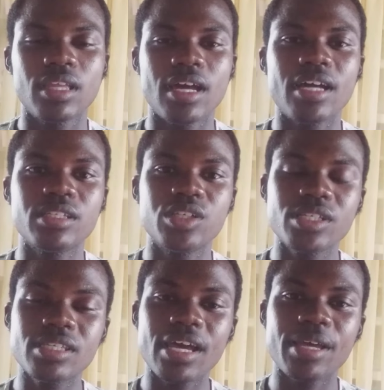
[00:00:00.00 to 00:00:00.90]
And your
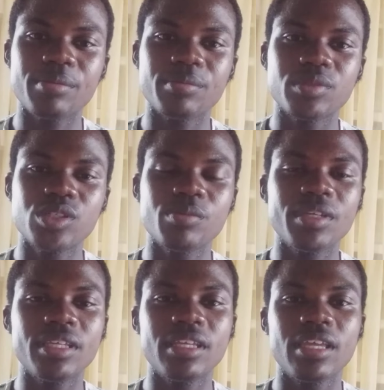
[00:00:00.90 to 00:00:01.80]
time should
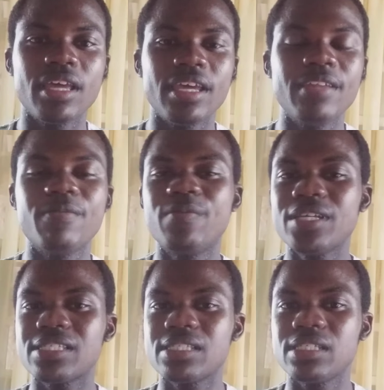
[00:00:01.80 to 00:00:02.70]
be
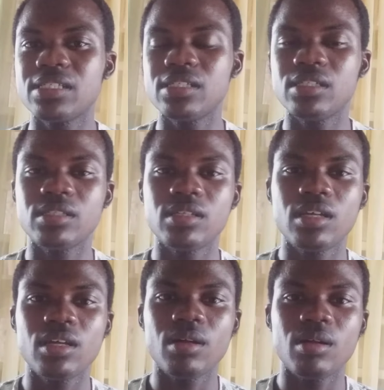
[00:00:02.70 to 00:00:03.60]
invested in
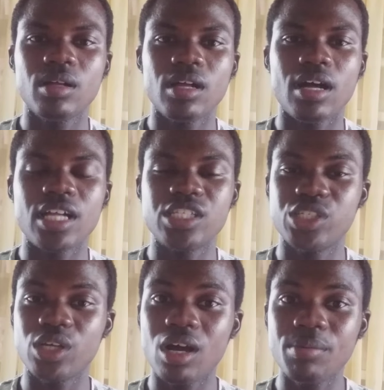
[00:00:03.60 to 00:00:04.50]
a
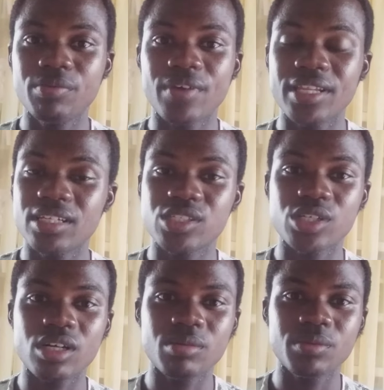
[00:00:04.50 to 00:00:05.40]
job, finding a
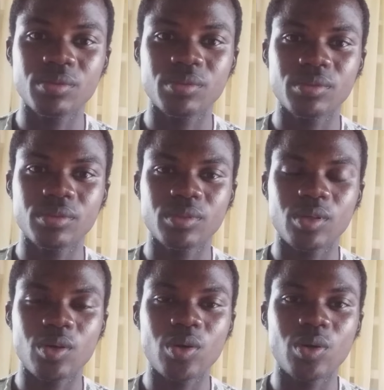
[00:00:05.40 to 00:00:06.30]
job,
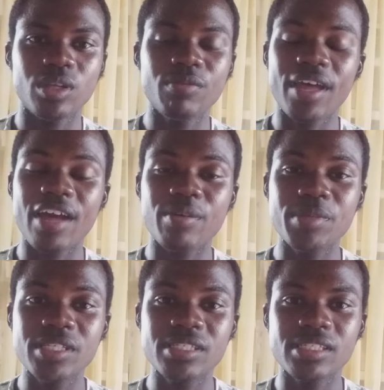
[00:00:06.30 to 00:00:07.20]
or if I have a
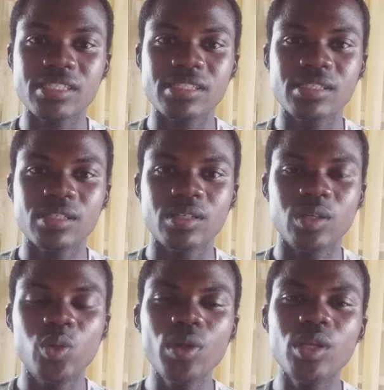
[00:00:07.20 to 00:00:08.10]
business,
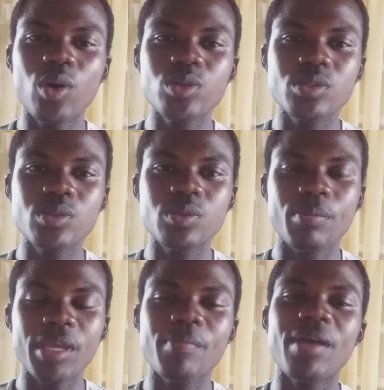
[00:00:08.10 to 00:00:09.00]
knowing how to
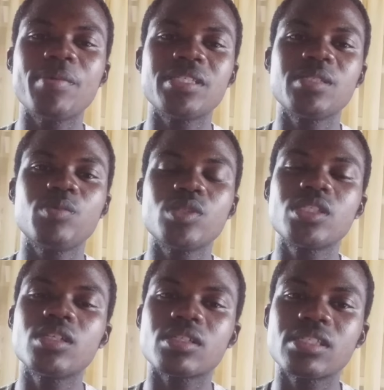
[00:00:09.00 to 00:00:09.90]
make my business more
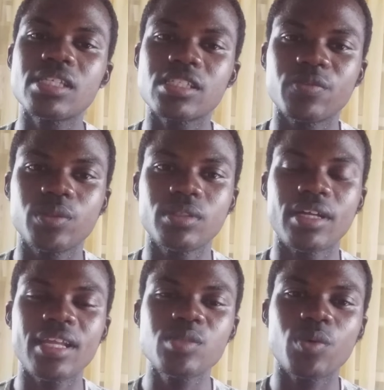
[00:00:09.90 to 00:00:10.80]
successful.
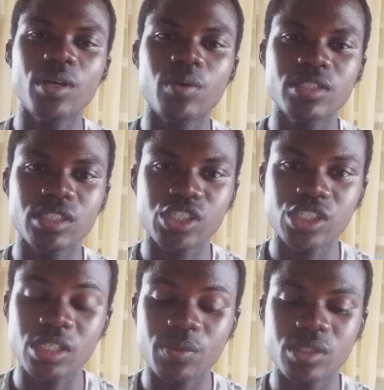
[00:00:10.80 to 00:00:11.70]
And that's why I wanted to
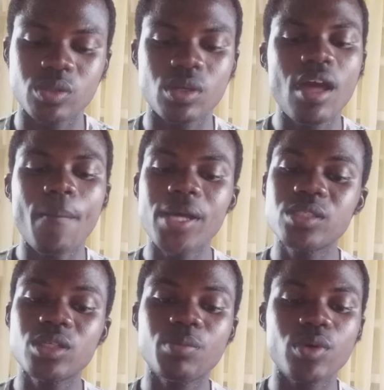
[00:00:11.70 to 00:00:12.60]
share with you. My
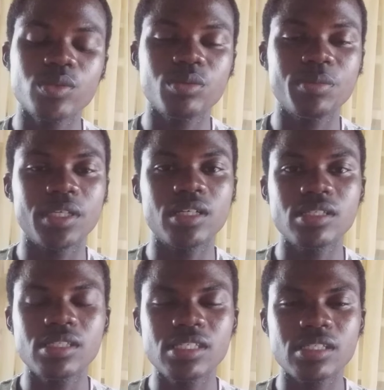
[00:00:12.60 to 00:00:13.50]
third point will be
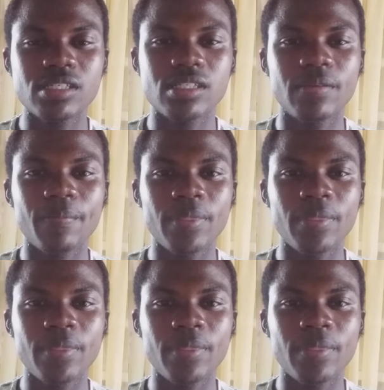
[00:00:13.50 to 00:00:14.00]
consistency.